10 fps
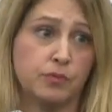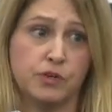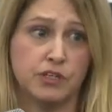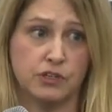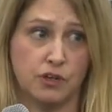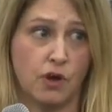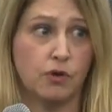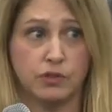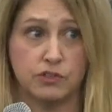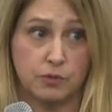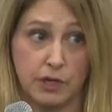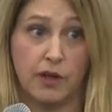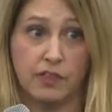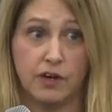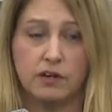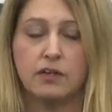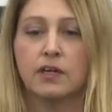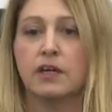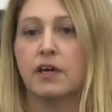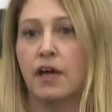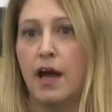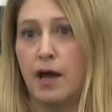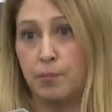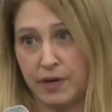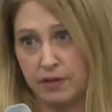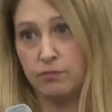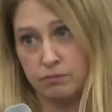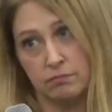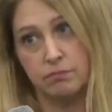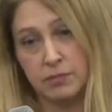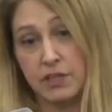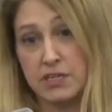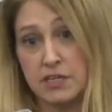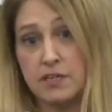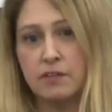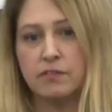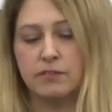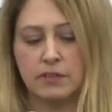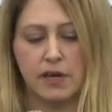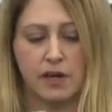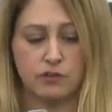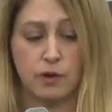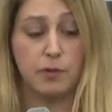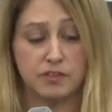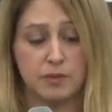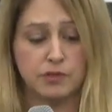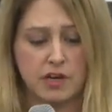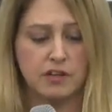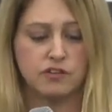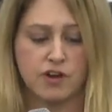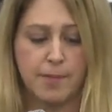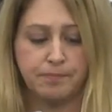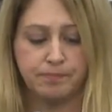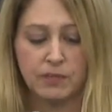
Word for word: We didn't know until we got there, uh, but, it, but they did. so I was able to unstrap.